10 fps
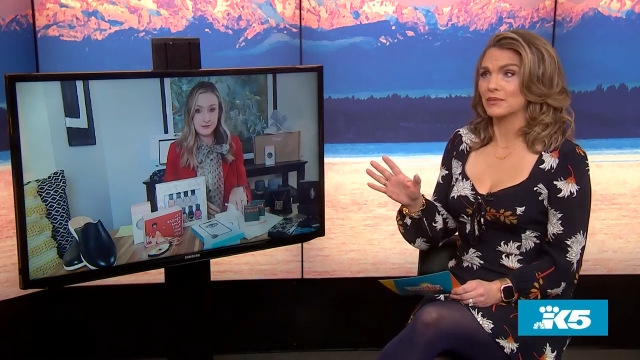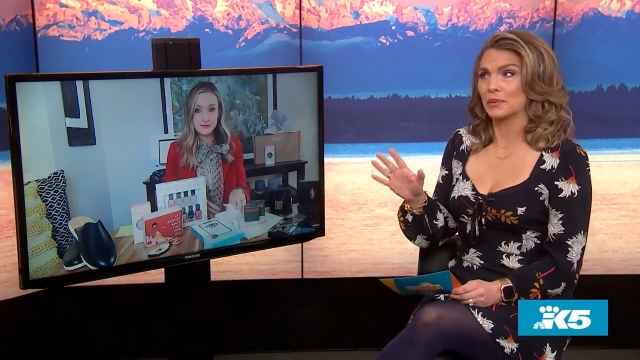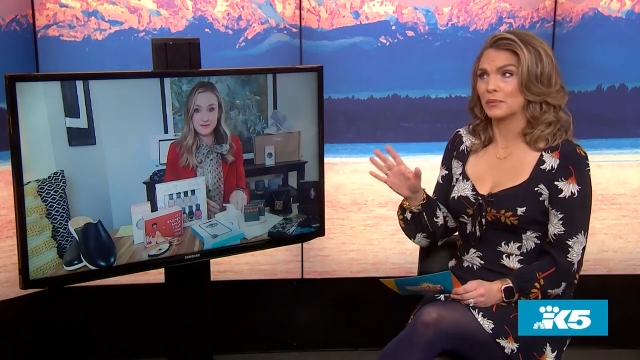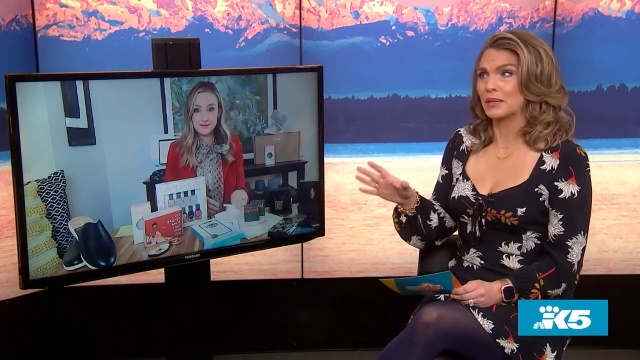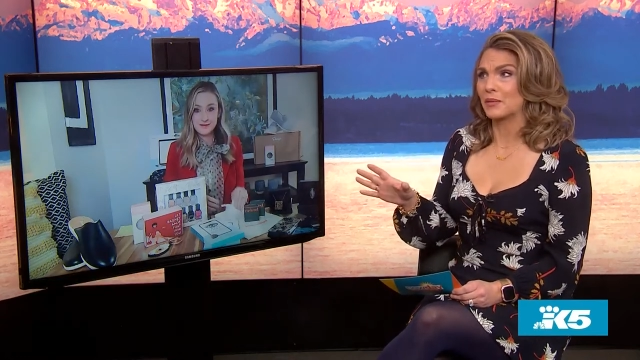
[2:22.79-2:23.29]
and
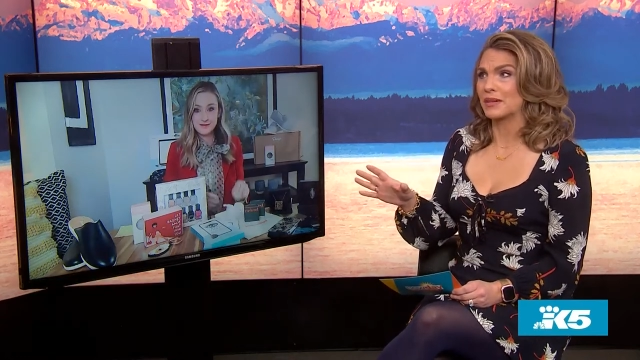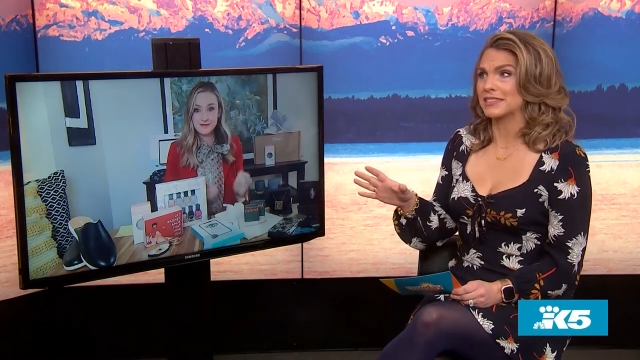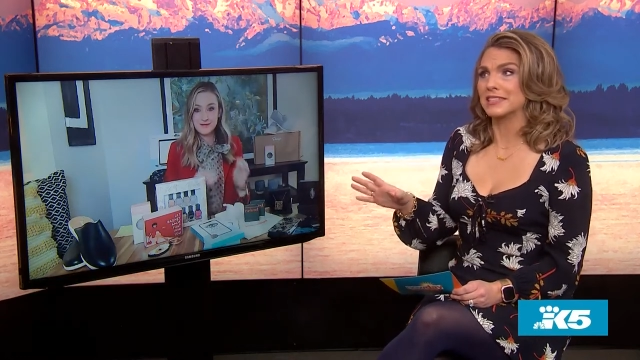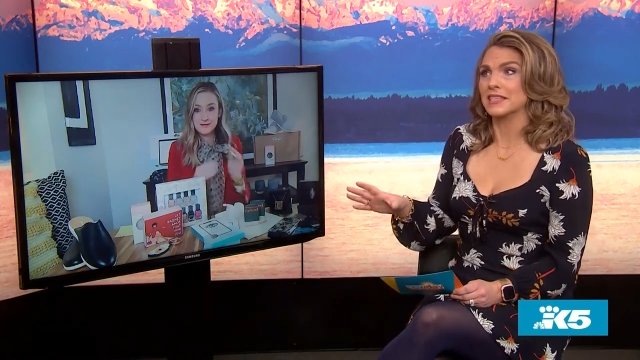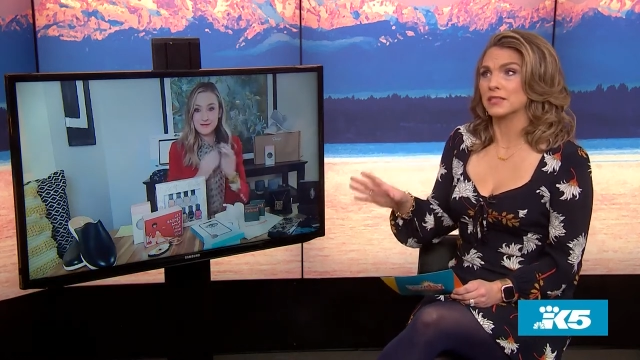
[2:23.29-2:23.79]
we really want to
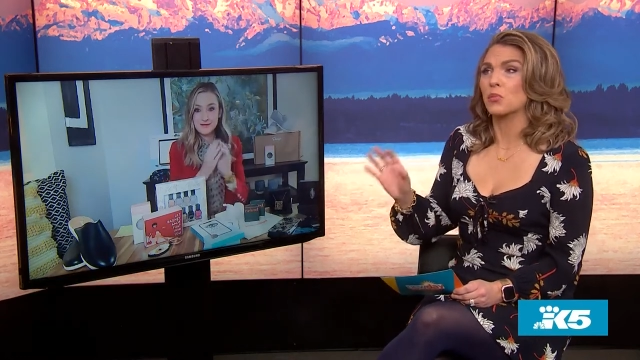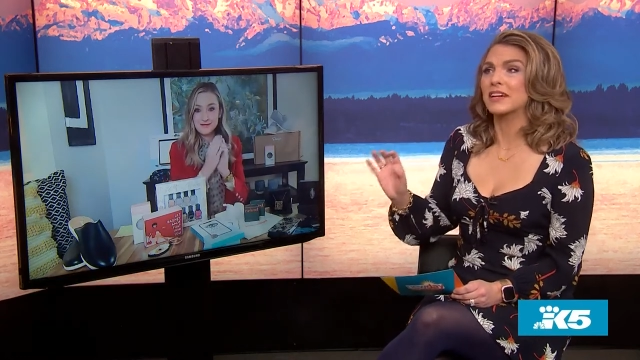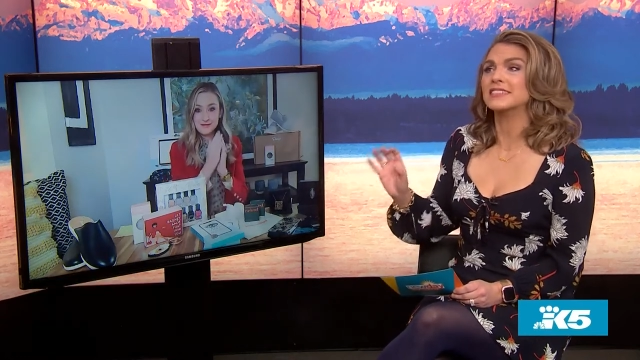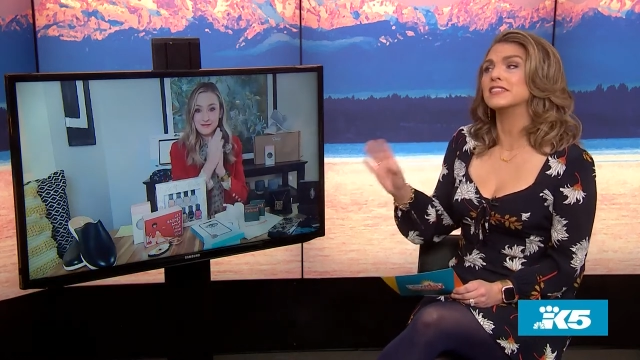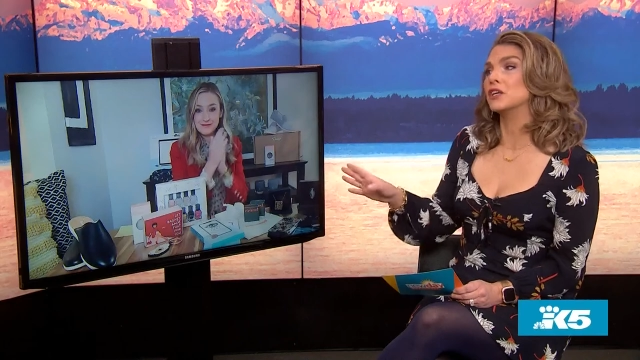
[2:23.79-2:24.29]
see this.
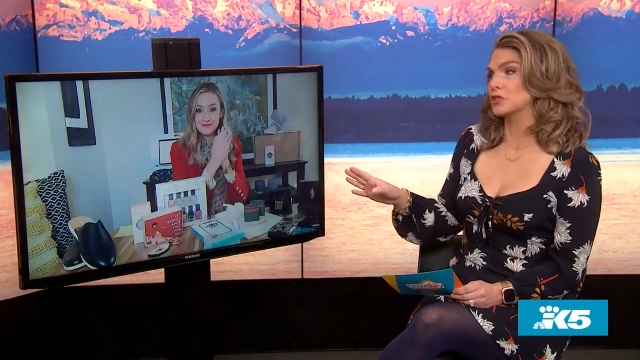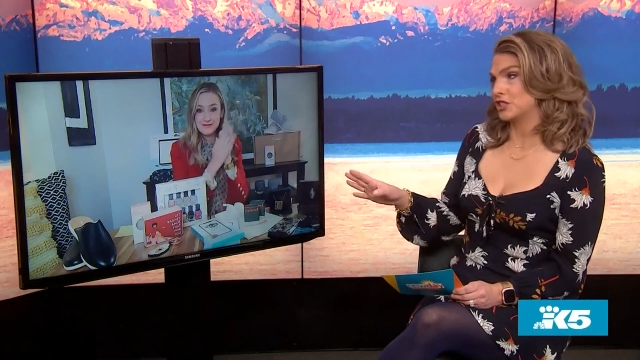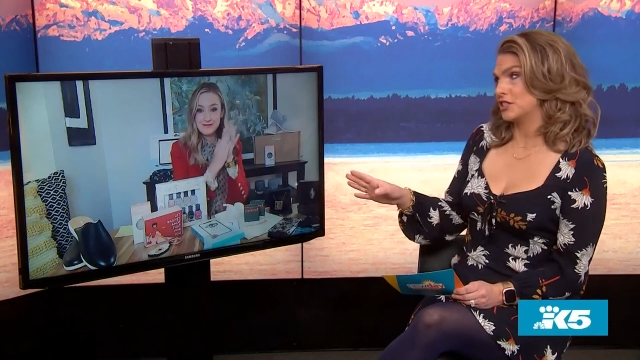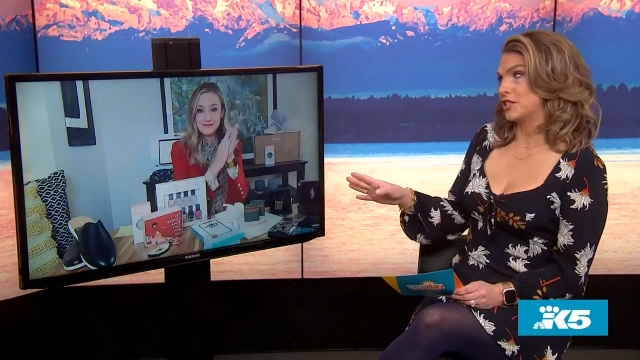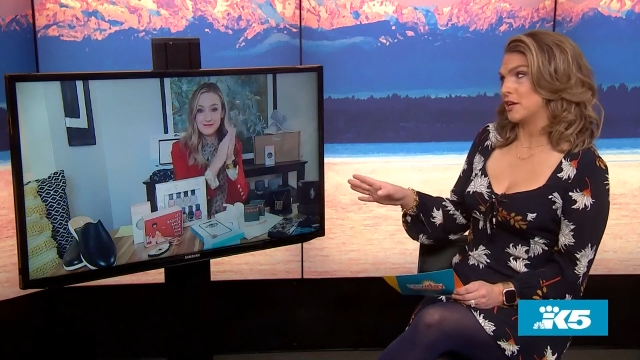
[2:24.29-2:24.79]
What is a
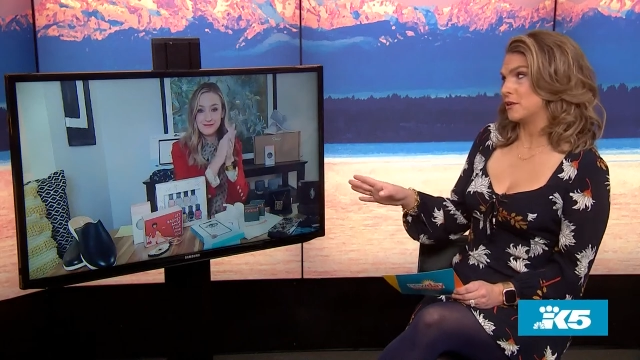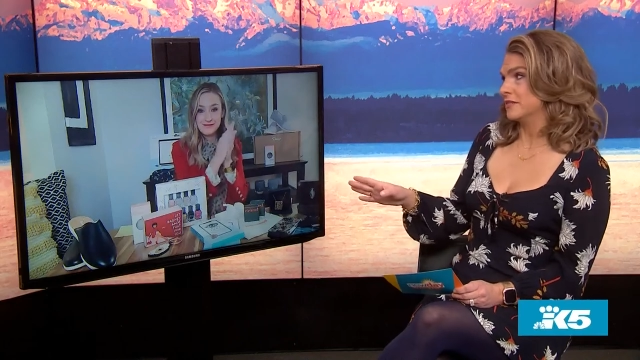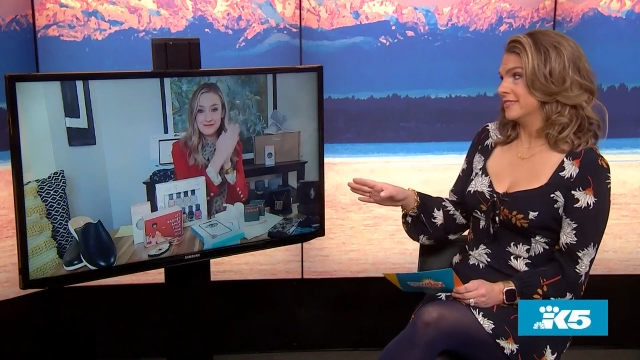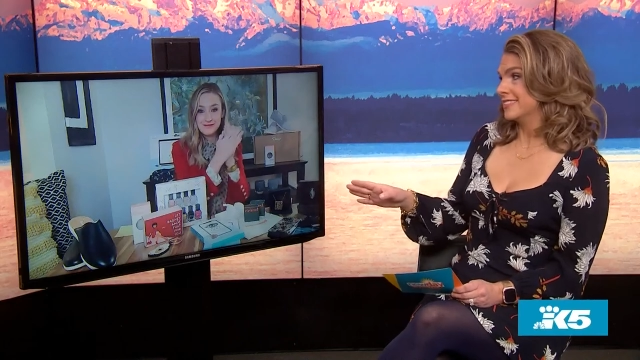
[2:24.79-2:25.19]
lotion stone?